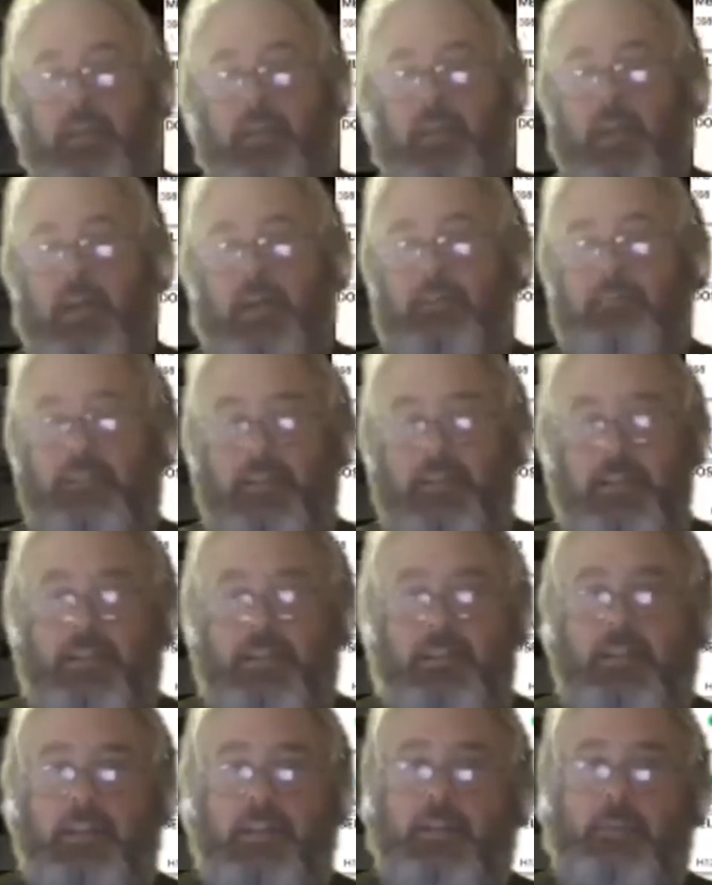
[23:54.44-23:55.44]
your last
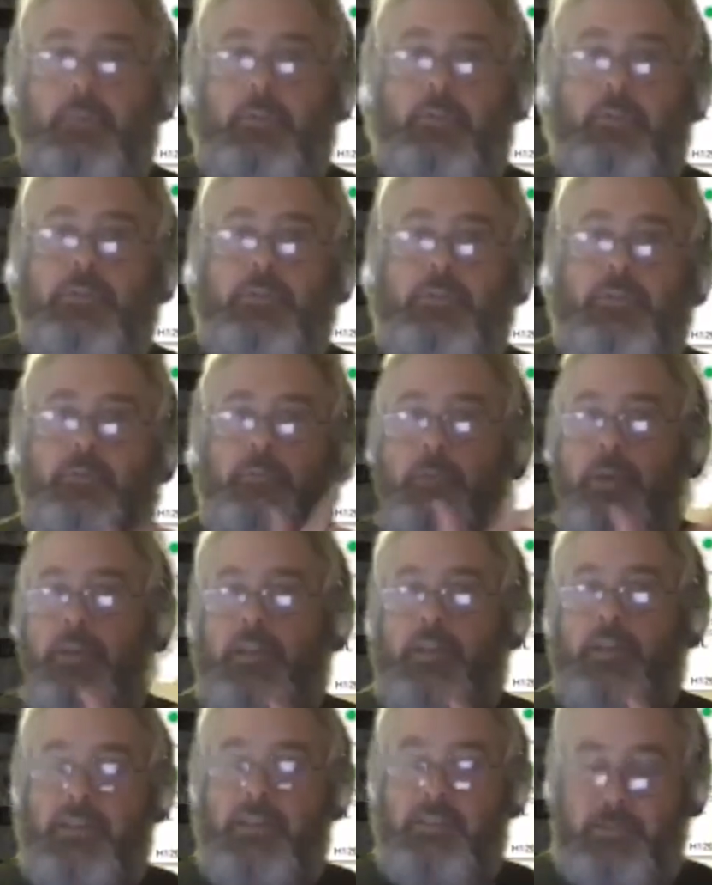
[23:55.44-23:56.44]
selected airport. In my
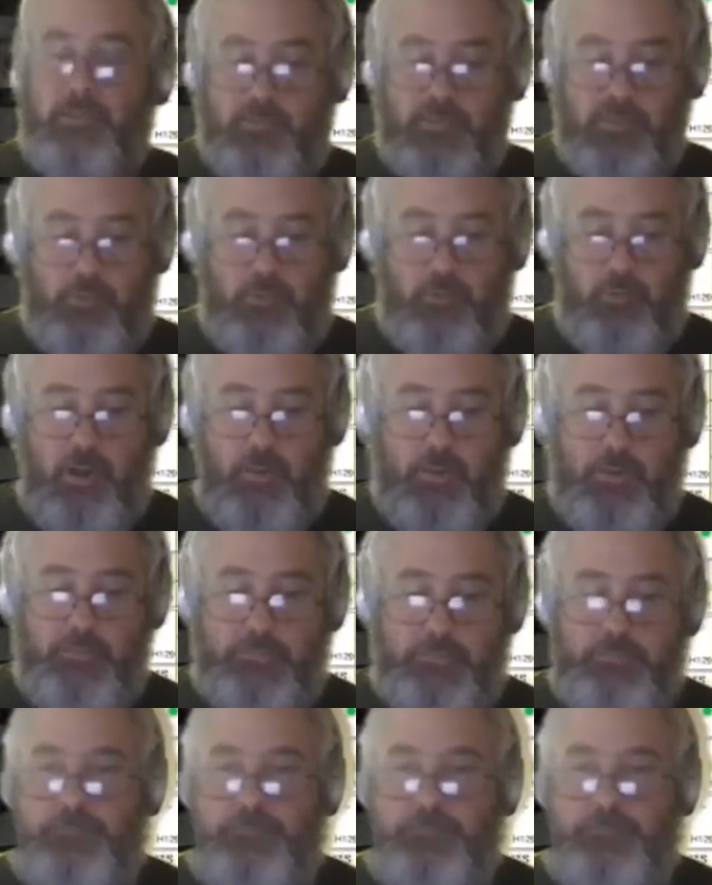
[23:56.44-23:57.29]
case, it was Moorabbin.